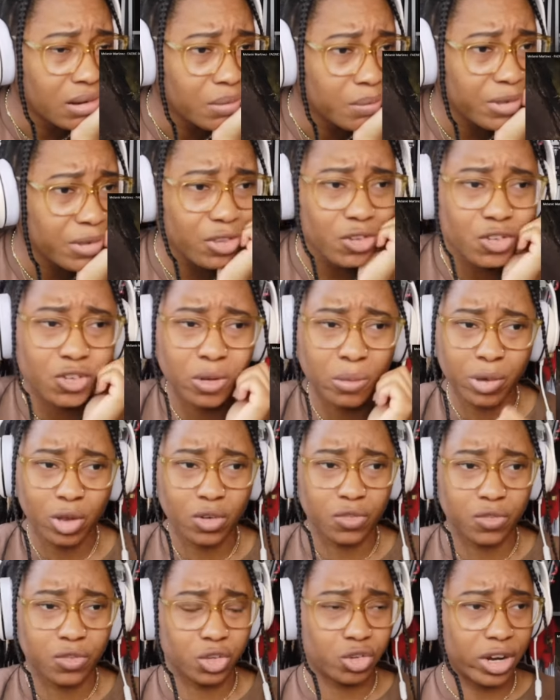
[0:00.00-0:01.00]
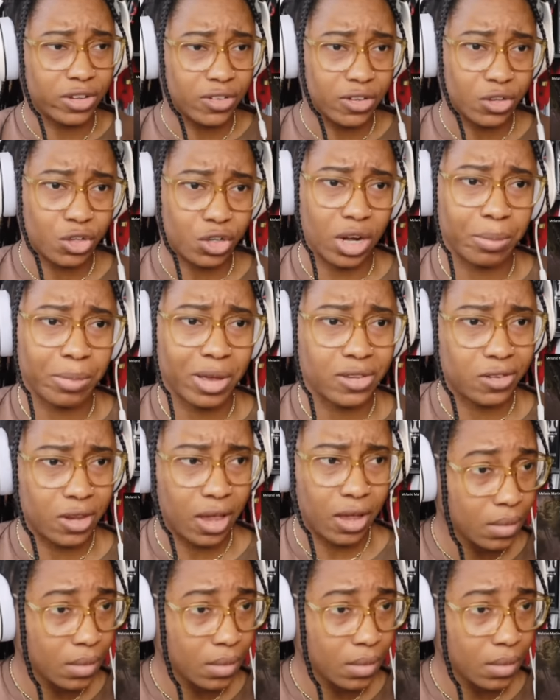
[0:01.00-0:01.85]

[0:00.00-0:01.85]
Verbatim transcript: But this is a beautiful transition, I must say.